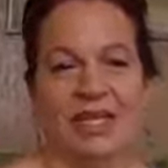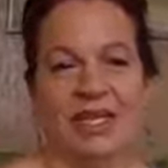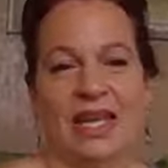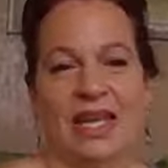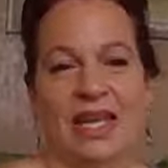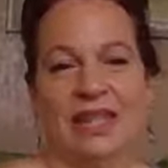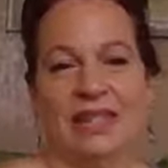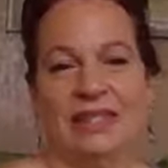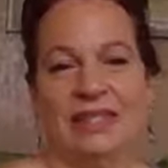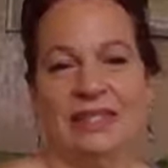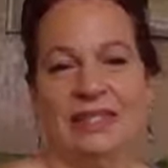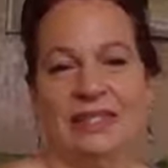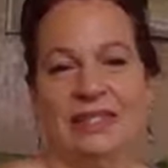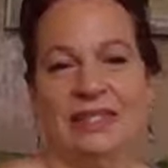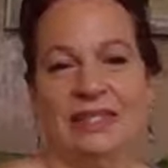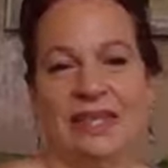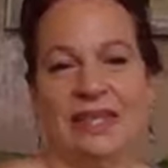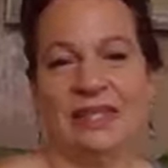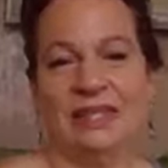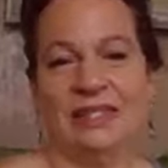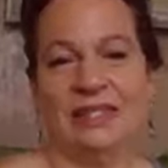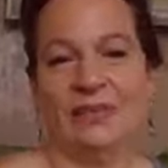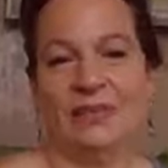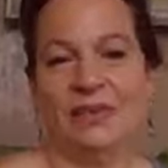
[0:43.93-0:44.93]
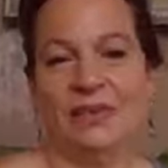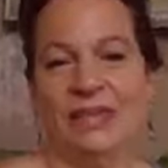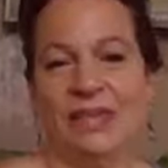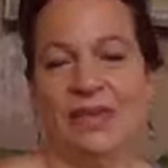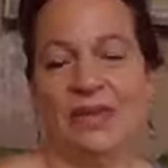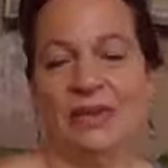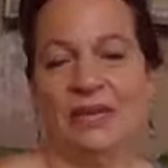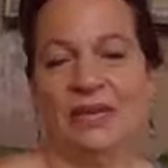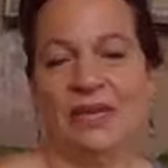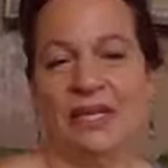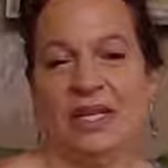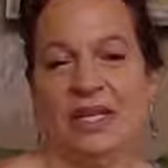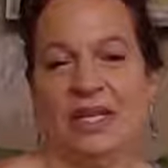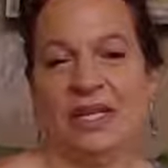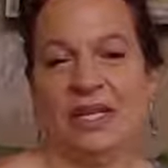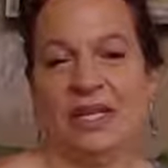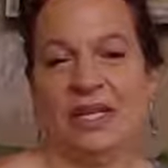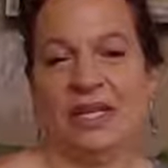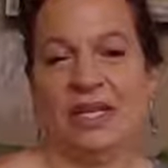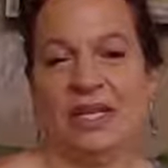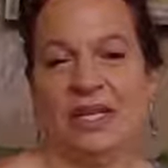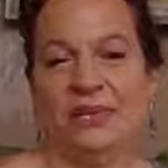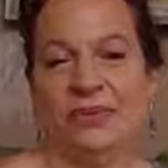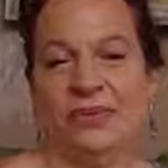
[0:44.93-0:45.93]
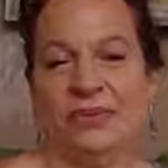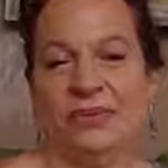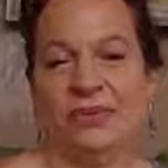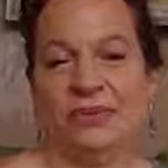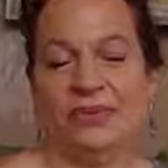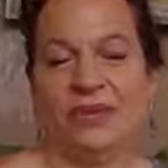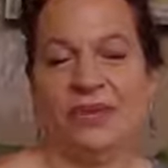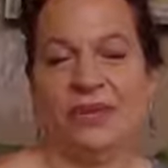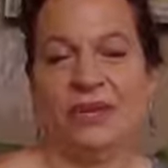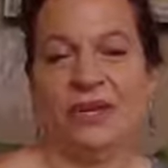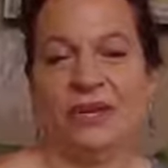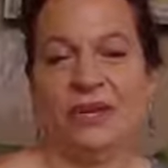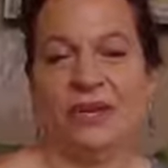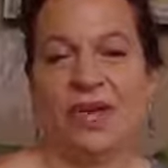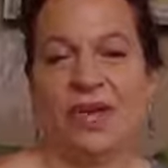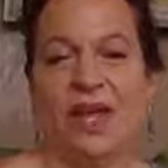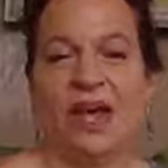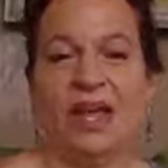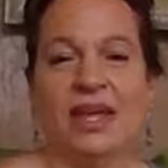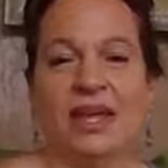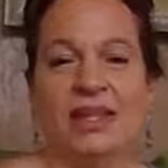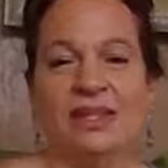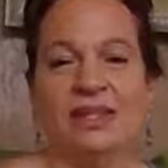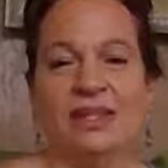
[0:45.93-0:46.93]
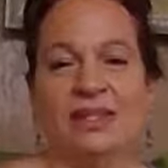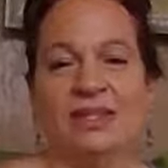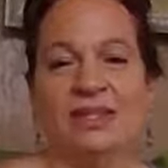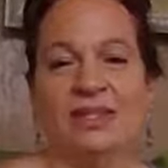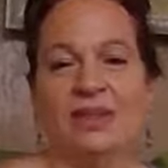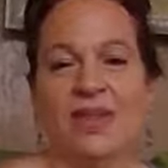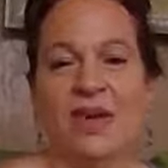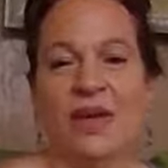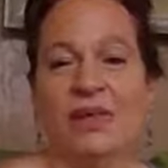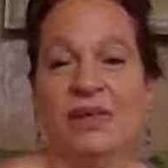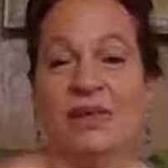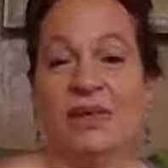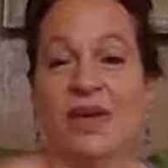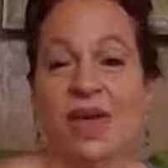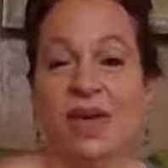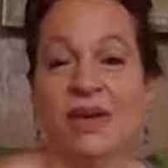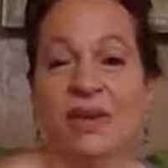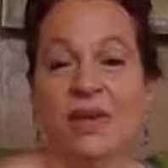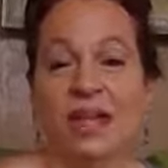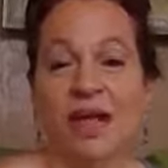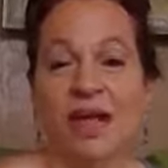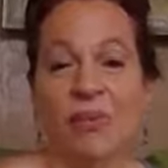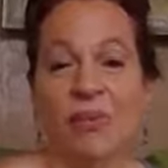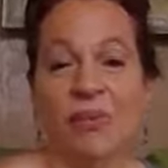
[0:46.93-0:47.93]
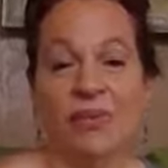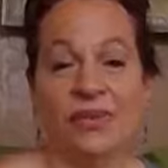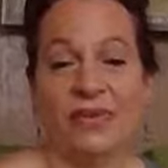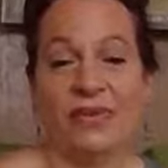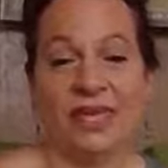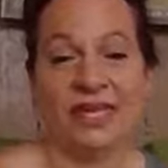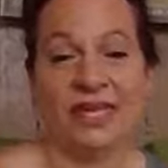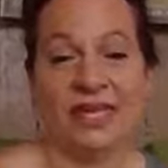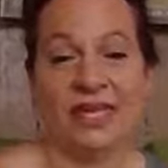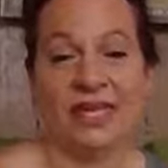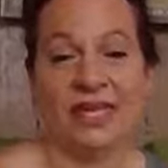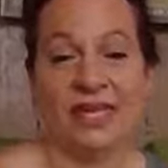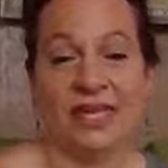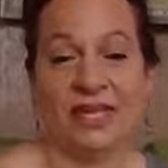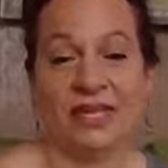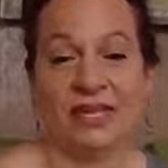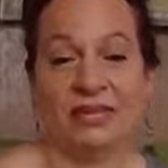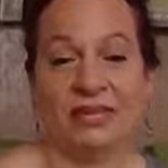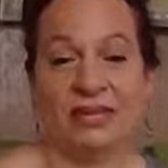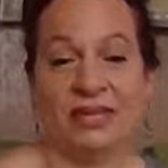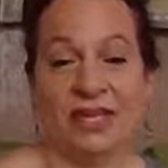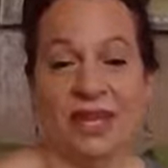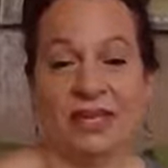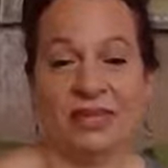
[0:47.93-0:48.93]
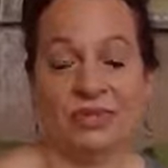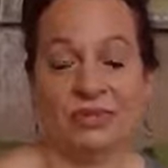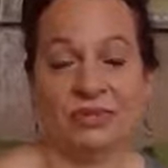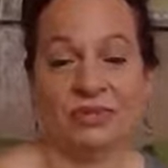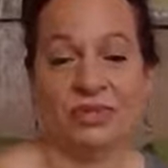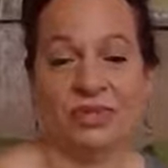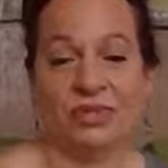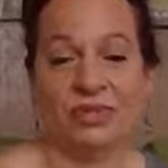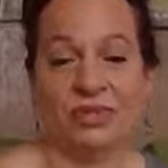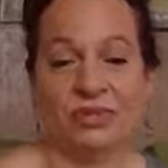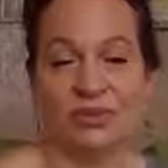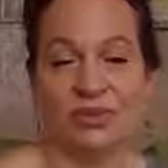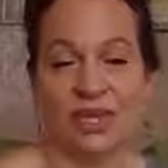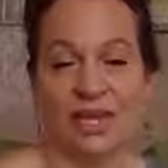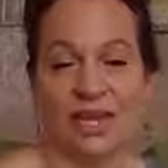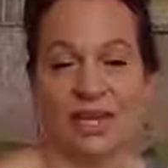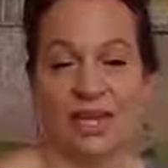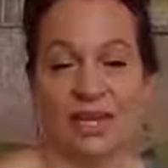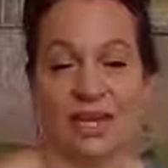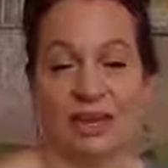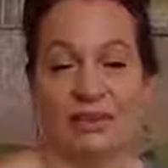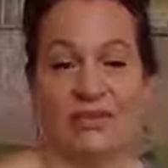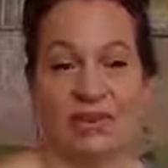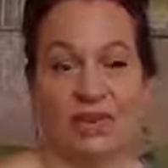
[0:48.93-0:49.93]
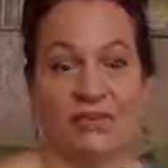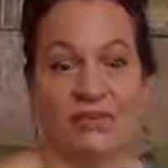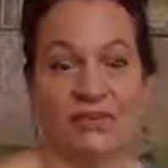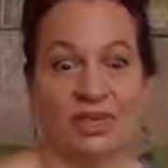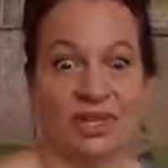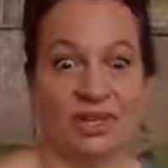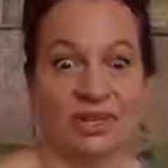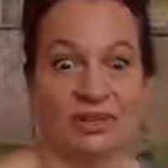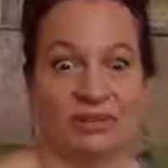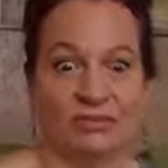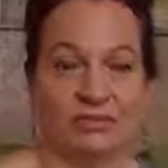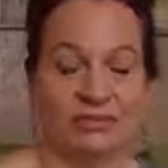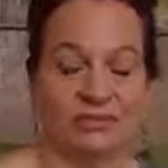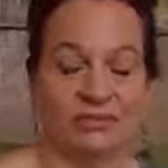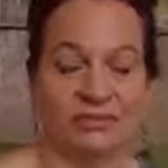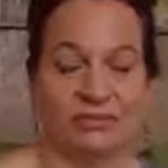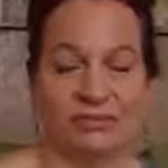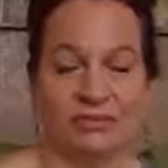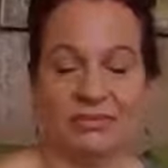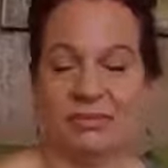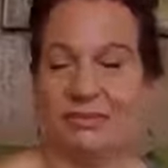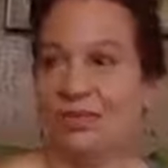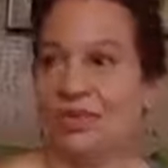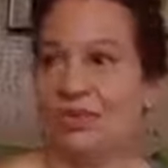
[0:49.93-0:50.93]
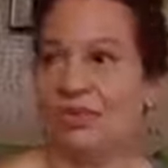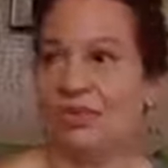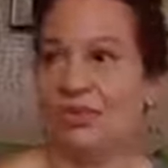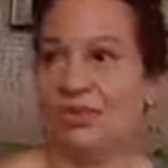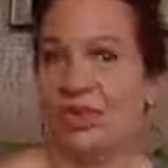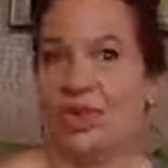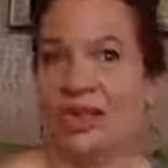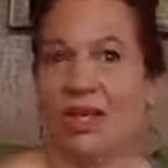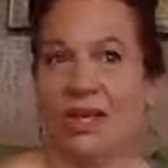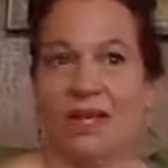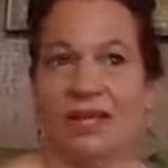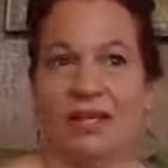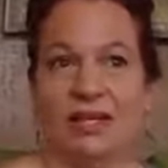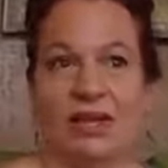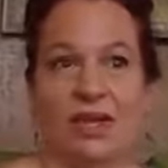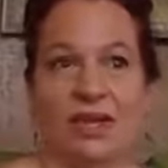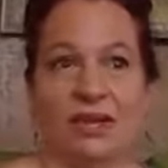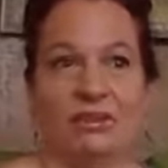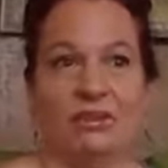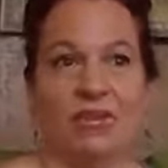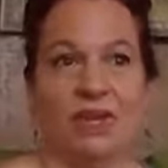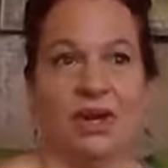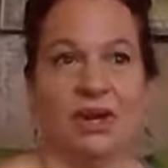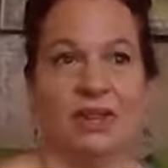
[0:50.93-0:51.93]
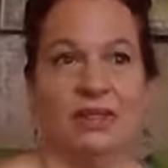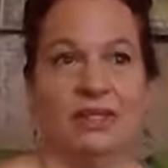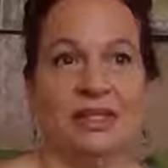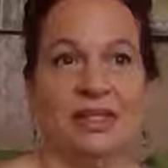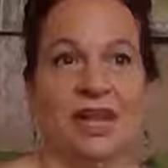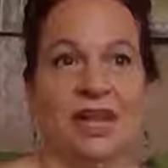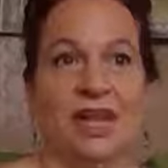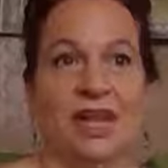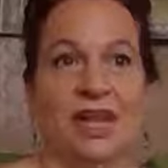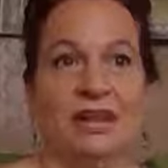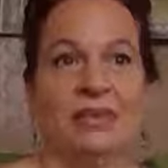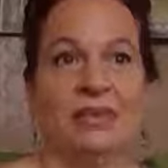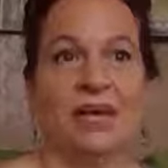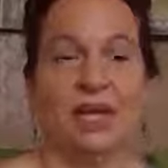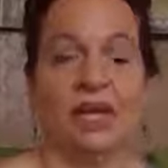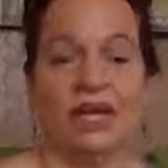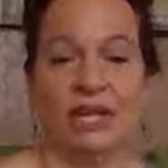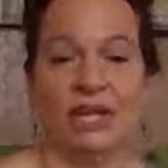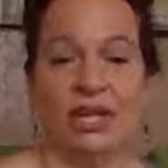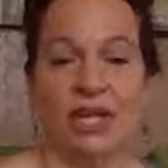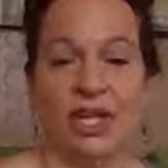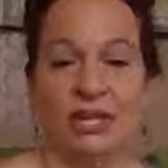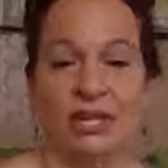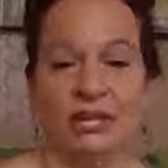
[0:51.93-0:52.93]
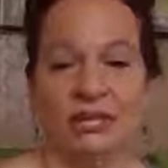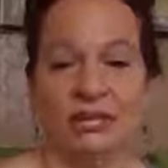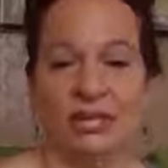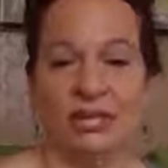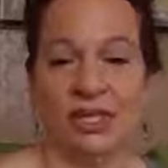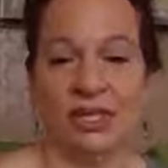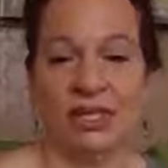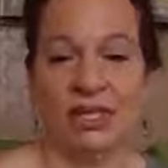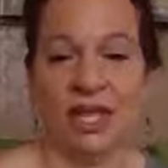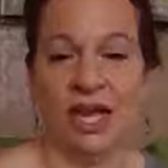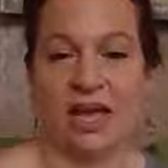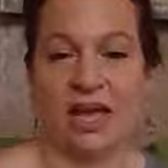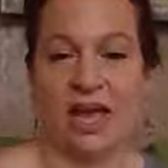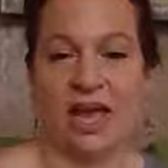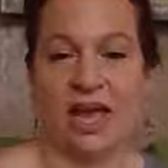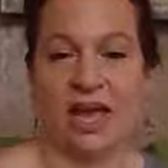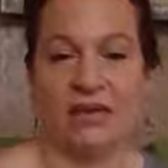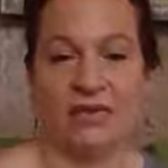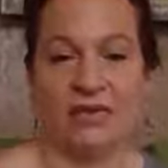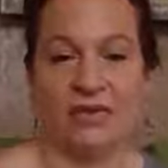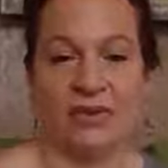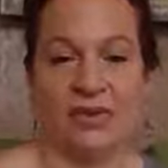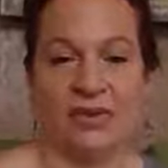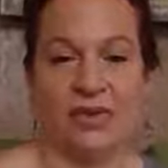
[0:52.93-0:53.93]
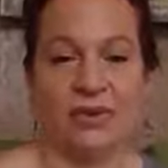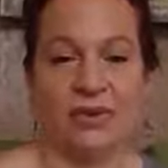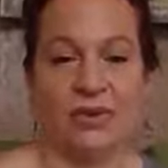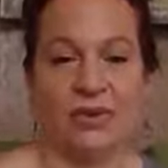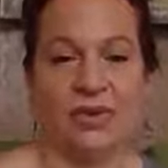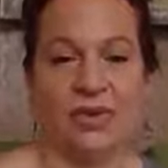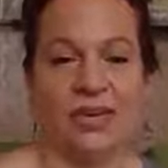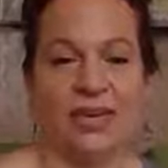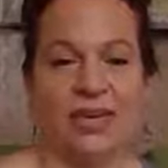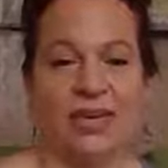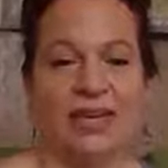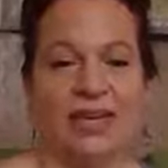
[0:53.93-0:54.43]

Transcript: Yes, that's what I want to get for you guys. So, I've got a couple of things as we're getting everyone situated. I'm on time, and I know that freaked out half of you.